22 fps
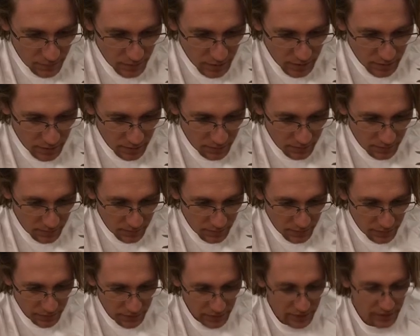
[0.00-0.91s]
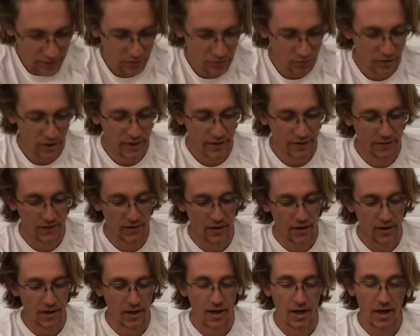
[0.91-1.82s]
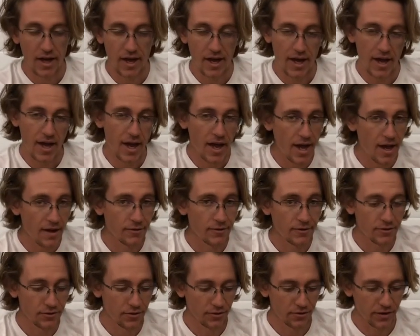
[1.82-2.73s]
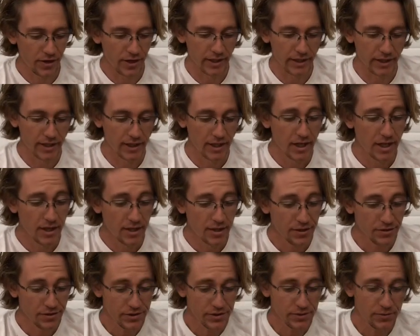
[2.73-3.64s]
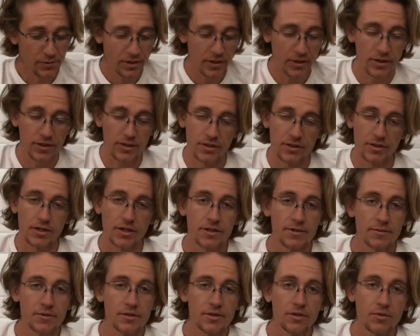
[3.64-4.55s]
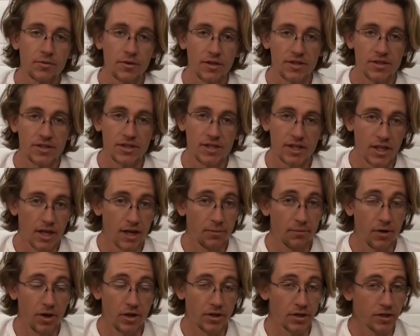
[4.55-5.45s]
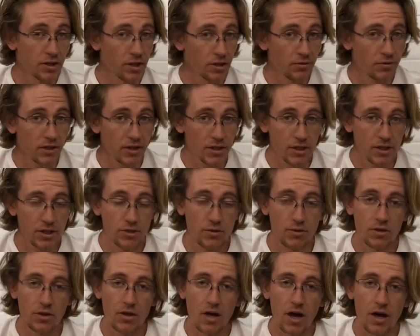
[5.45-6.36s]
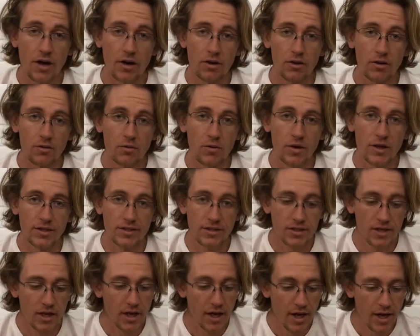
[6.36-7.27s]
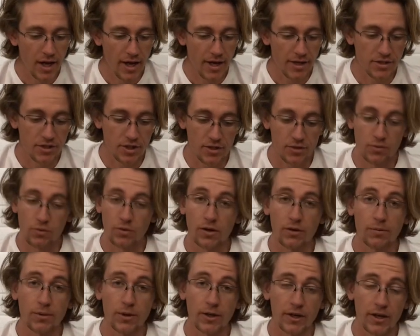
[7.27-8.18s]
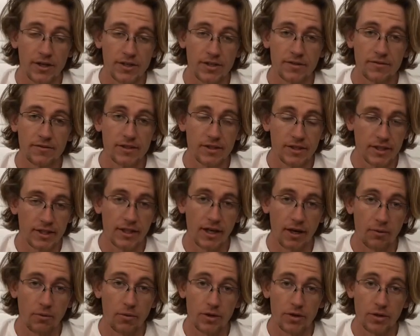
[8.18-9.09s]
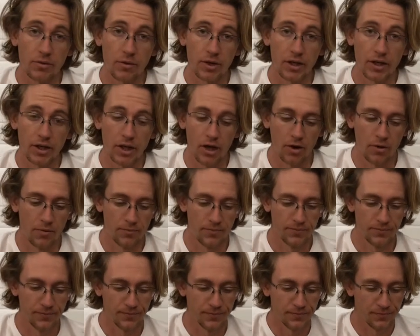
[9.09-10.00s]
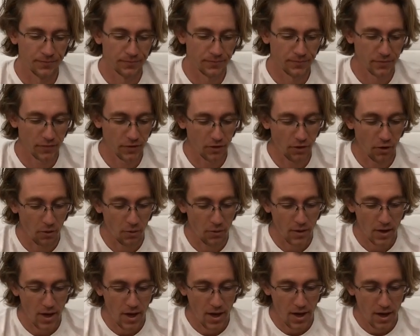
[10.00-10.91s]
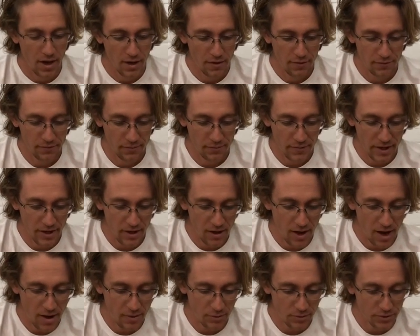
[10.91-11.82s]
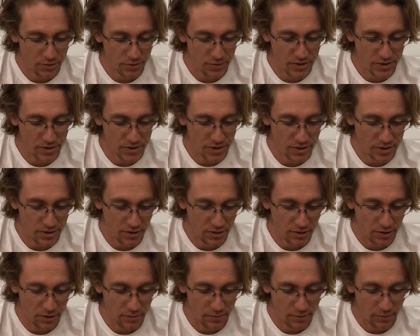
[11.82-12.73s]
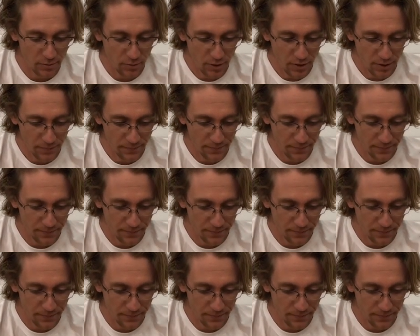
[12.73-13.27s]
well, looks like it's raised ever so slightly. This is one of these adjustments you want to sneak up on. You don't need to do a lot all at once, and just work progressively to get where you want to go. So from there, I will twist just a little bit more.